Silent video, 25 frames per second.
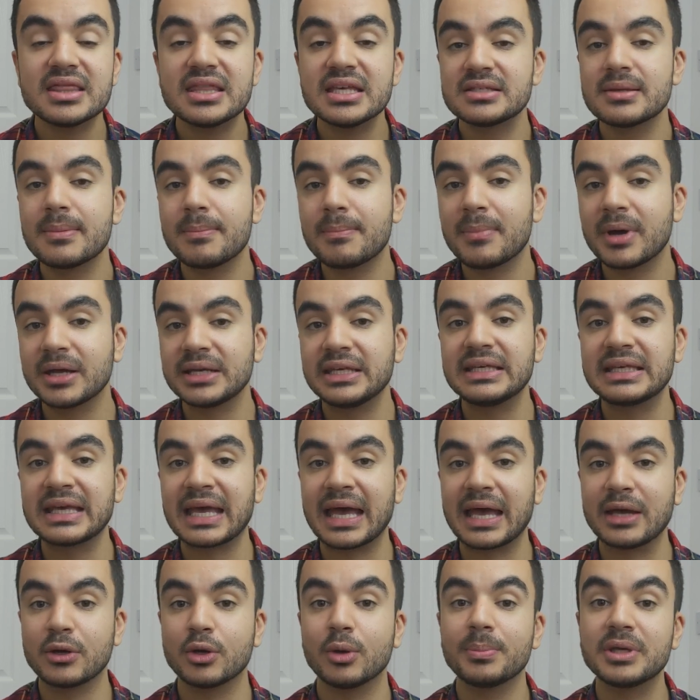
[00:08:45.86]
this money
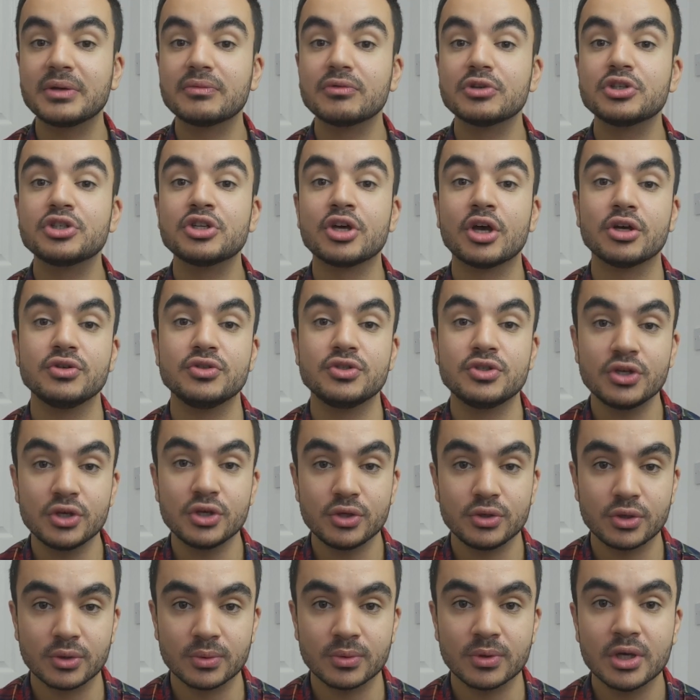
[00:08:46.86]
cannot be returned to
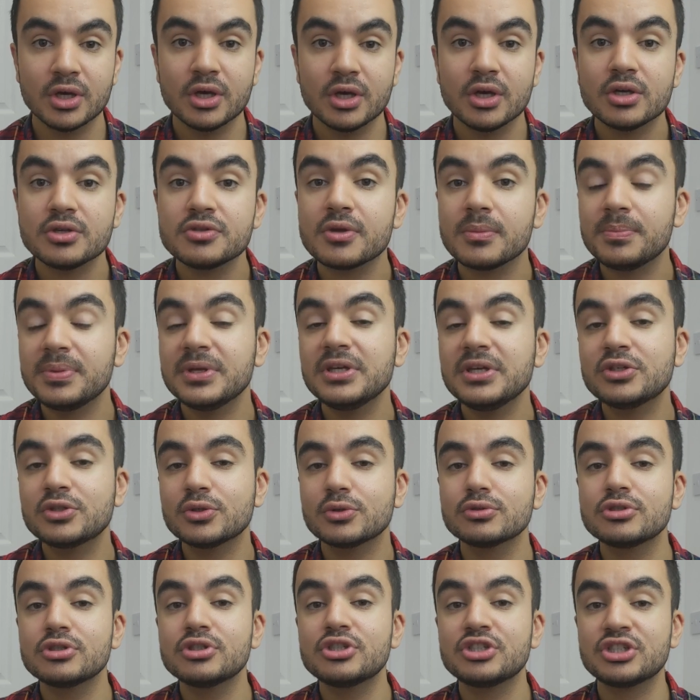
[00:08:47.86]
you. So be
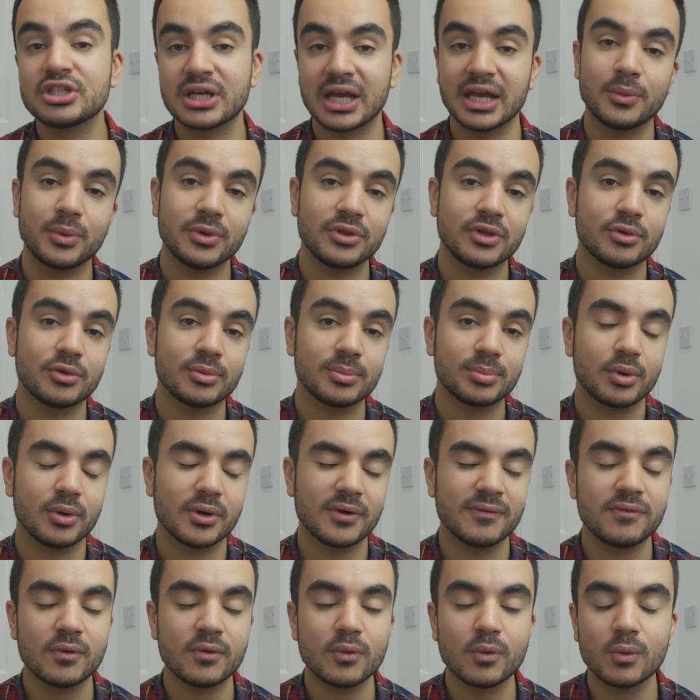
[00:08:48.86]
sure to check with your
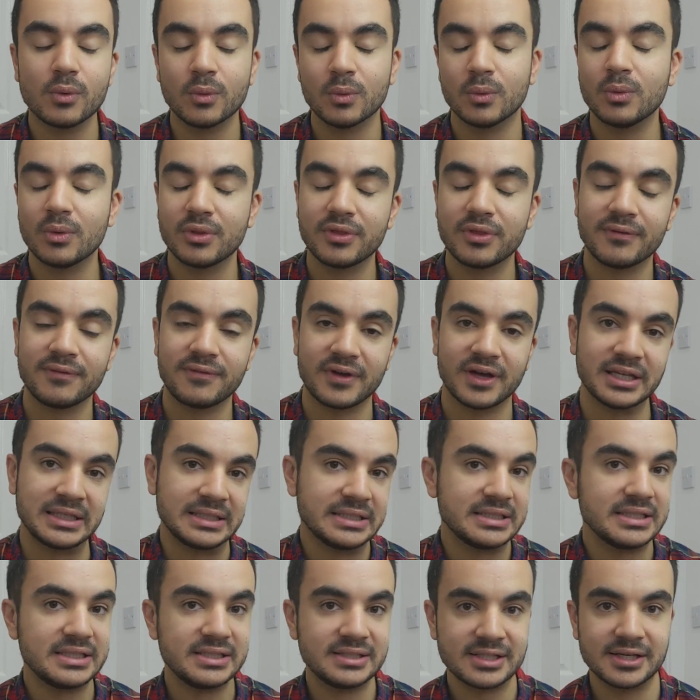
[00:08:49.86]
employer for all the
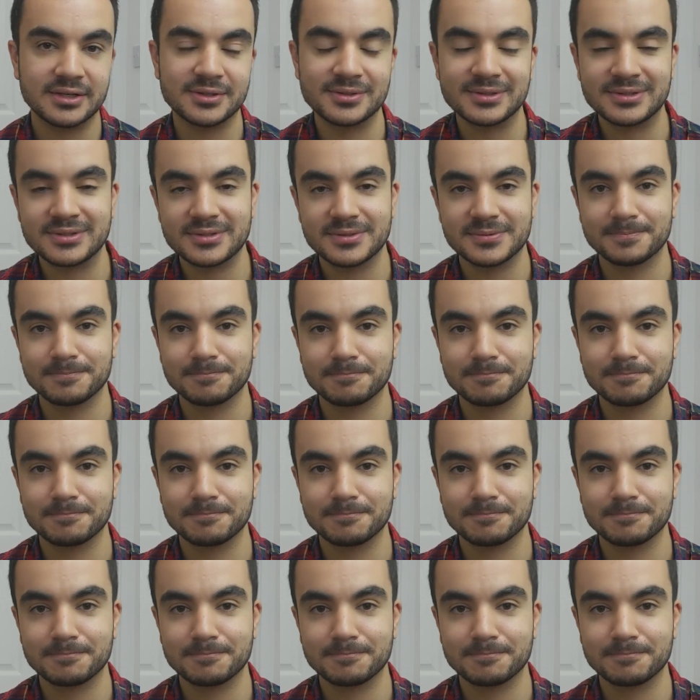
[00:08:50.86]
fine details.